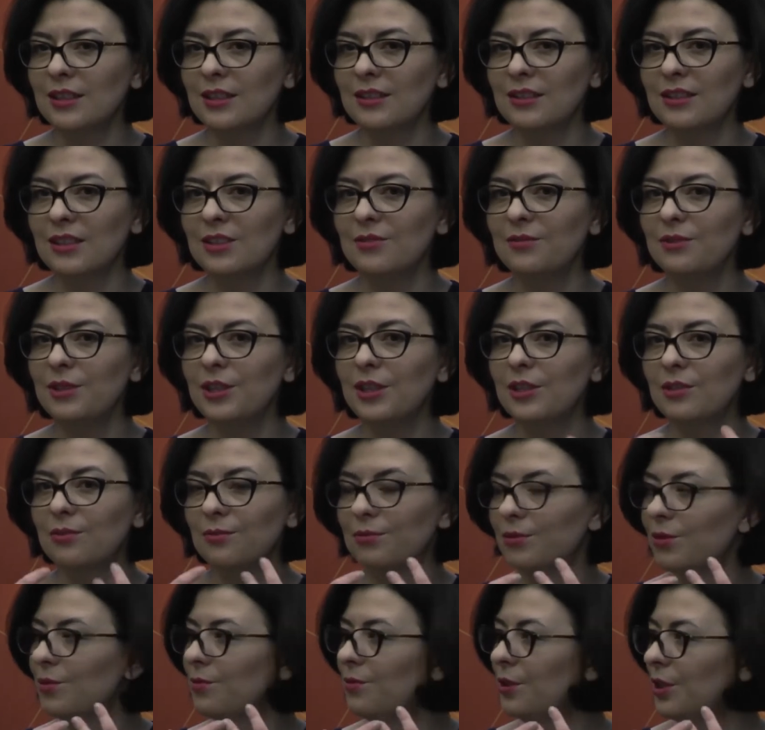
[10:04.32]
that we, are,
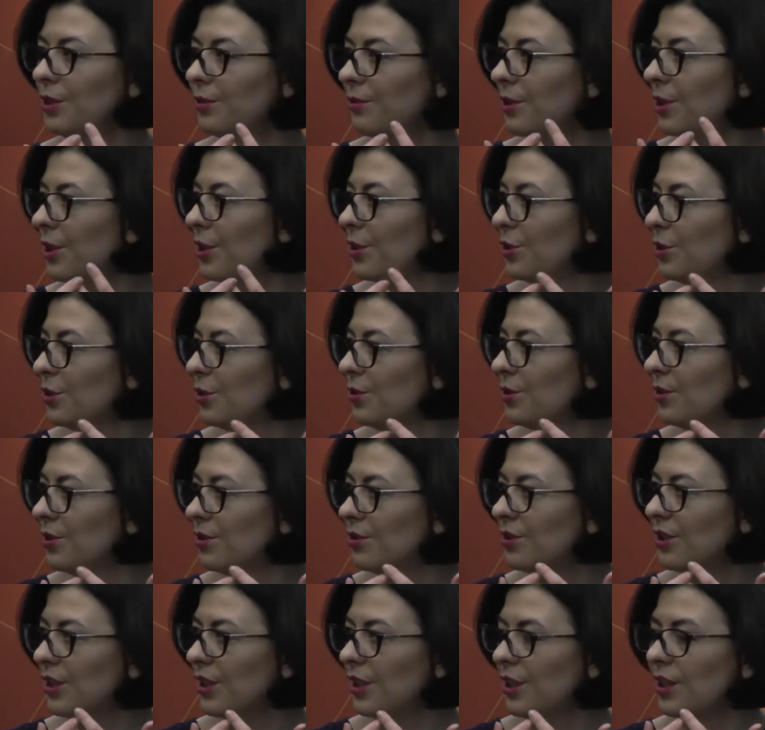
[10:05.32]
we were
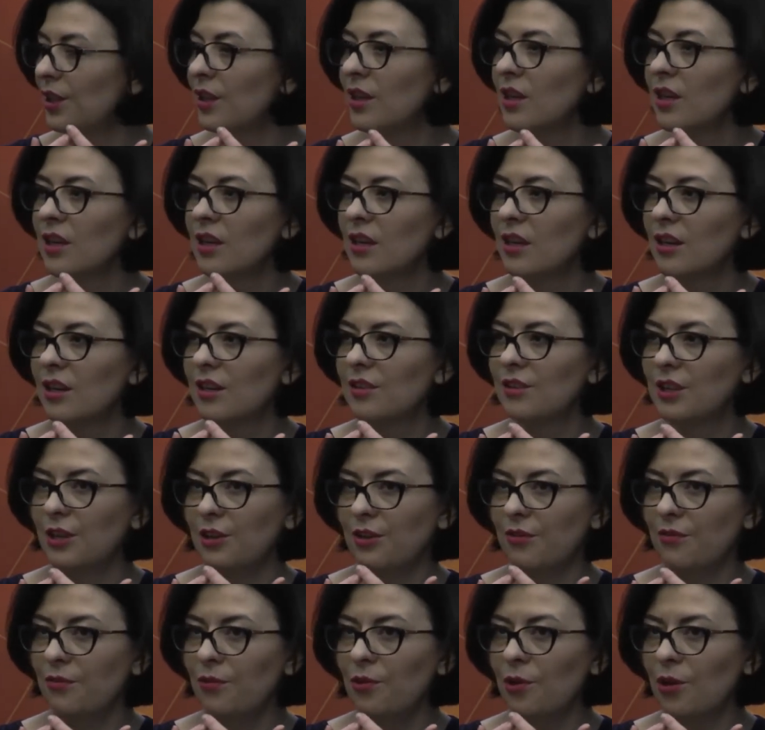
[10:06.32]
doing the, the
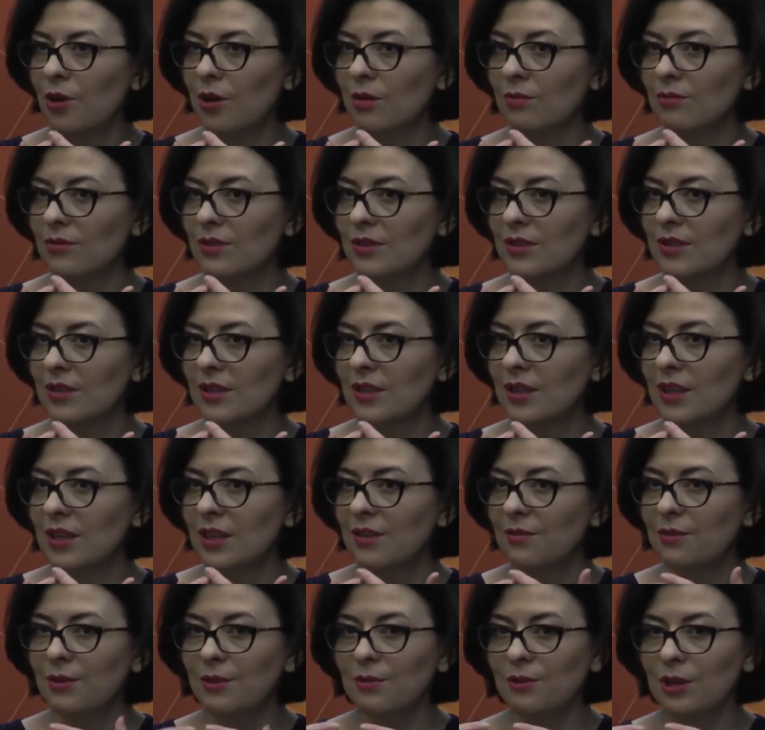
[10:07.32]
reforms
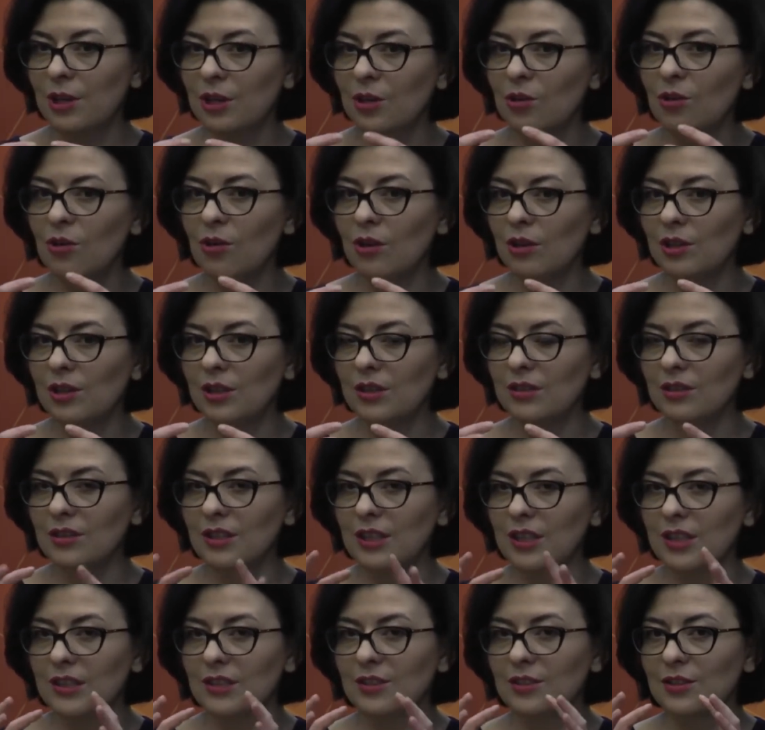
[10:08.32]
we were calling
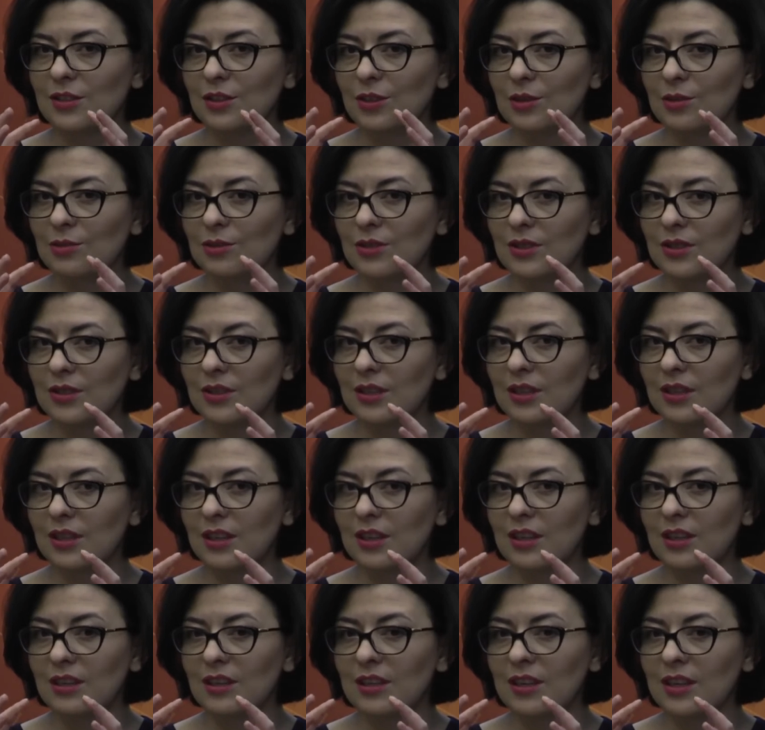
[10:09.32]
those uh,
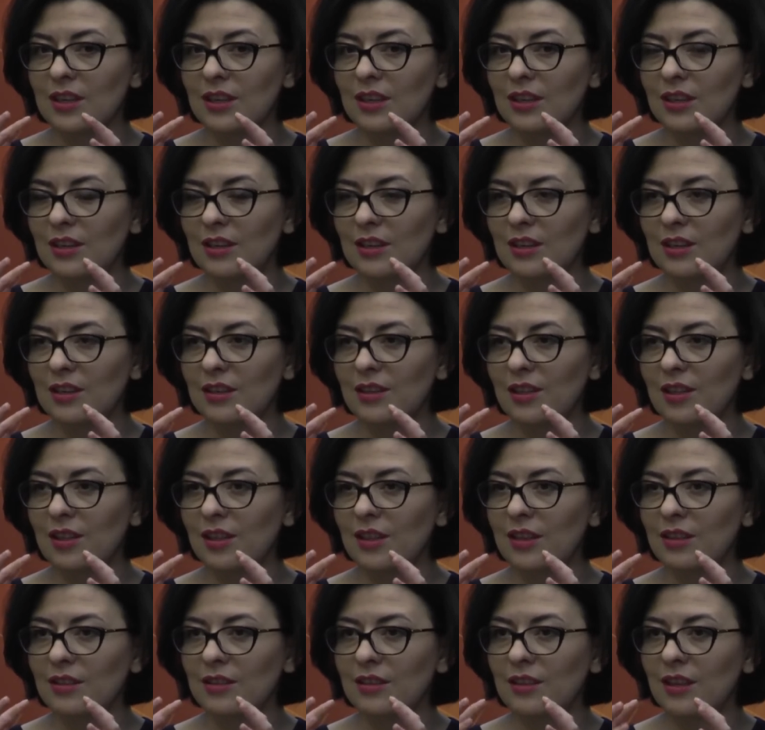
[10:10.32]
uh,
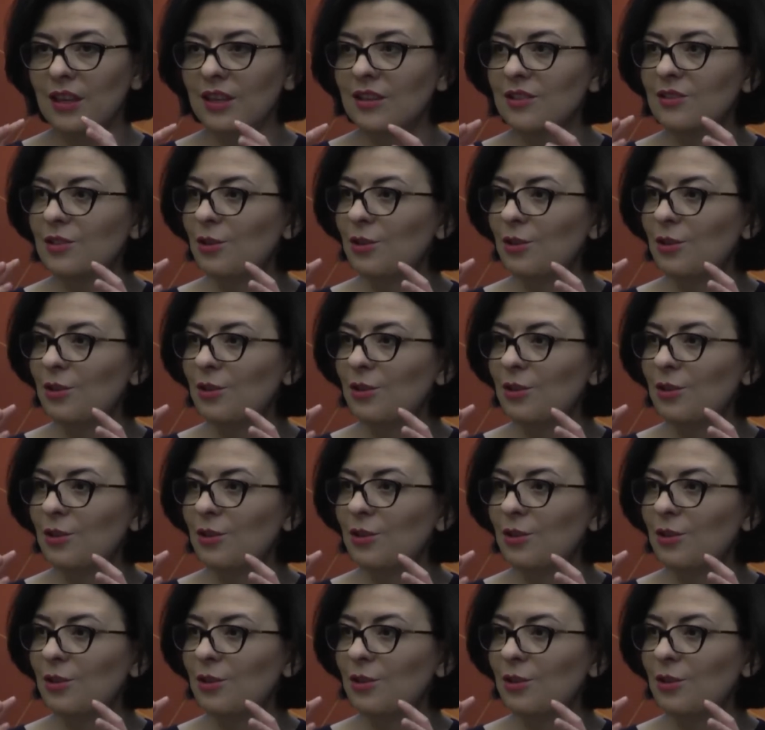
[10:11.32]
the thing the